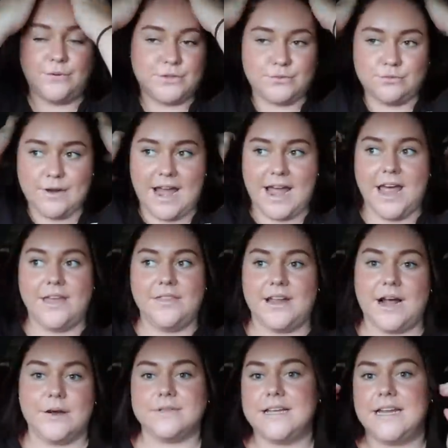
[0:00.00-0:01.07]
it was rare that
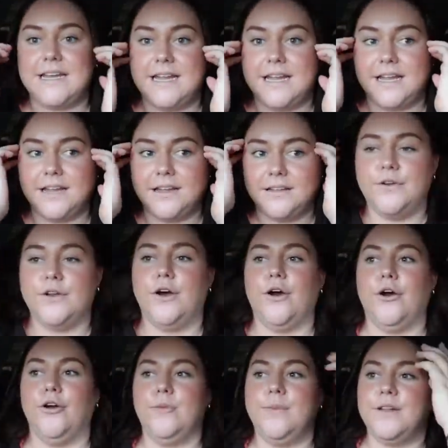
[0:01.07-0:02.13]
I was eating food at
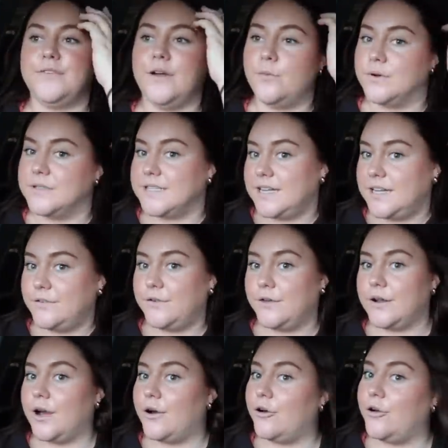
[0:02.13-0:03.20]
home. And if I was eating
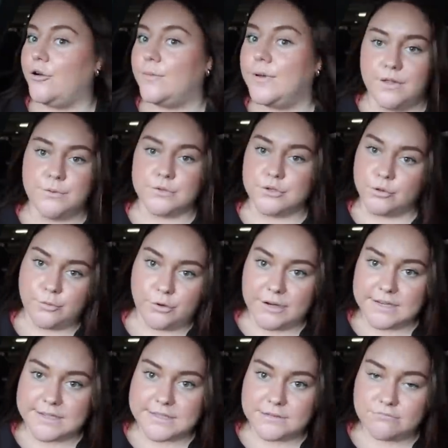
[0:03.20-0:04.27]
food at home, it was Uber
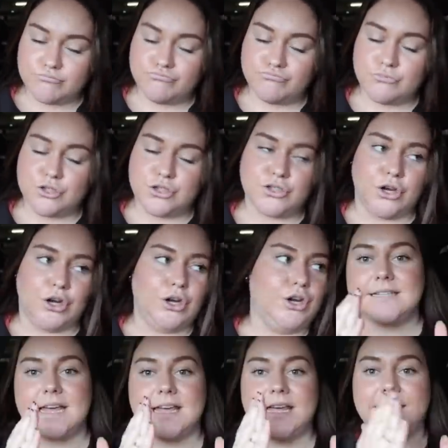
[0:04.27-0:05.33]
Eats. So
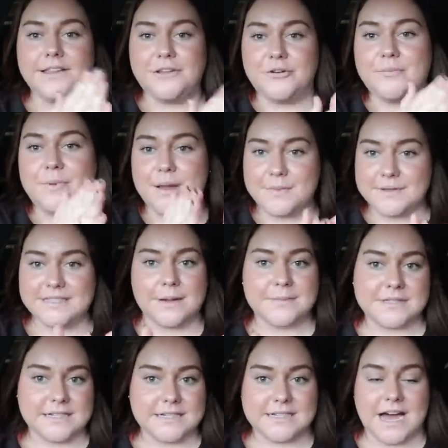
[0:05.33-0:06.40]
taking it little baby
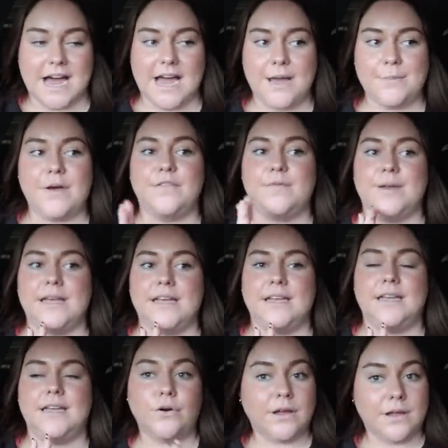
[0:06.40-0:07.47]
steps at a time, I've
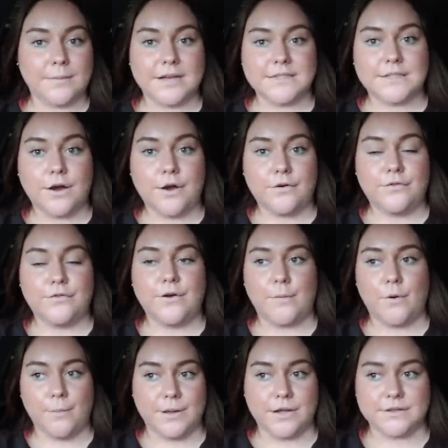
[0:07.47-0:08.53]
been cooking myself
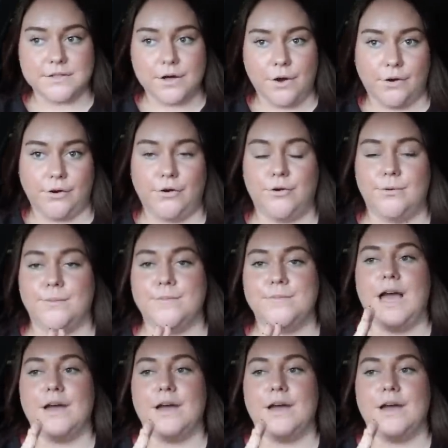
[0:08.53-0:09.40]
more meals at home.